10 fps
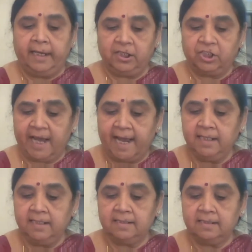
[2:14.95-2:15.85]
He
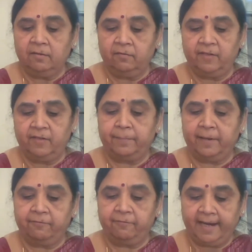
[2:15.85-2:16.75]
shines with
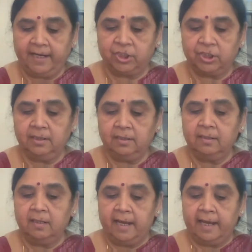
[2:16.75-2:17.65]
perfection
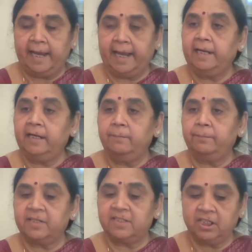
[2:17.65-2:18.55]
and
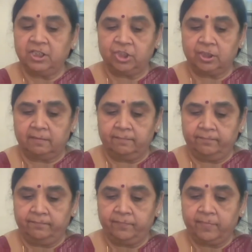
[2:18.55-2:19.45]
precision.
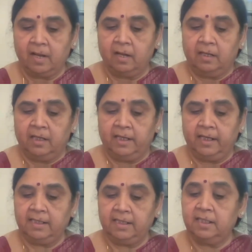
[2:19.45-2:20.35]

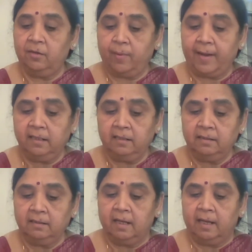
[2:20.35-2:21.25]
He is the one,
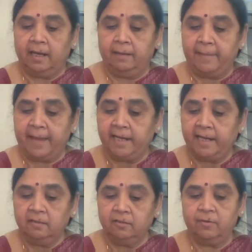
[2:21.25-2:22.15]
a
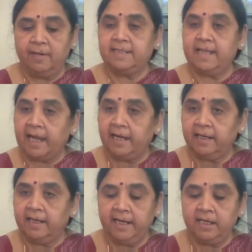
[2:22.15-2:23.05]
man who has
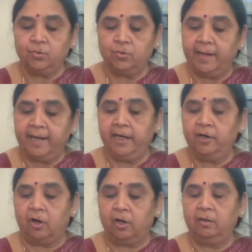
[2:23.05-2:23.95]
encouraged one
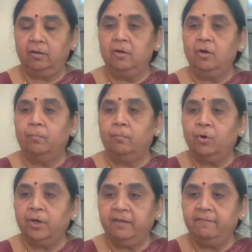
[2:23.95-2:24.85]
and all,
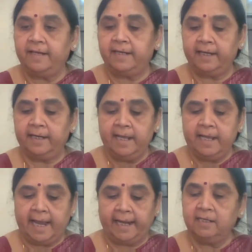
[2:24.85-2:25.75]
motivated
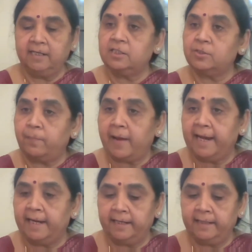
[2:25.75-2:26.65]
and
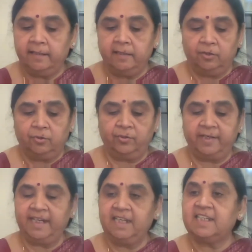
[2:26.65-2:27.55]
inspired to
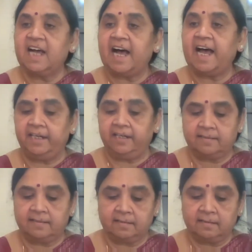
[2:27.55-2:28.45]
reach
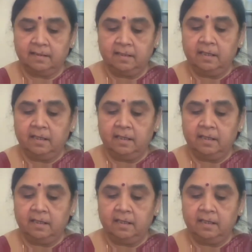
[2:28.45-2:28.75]
heights.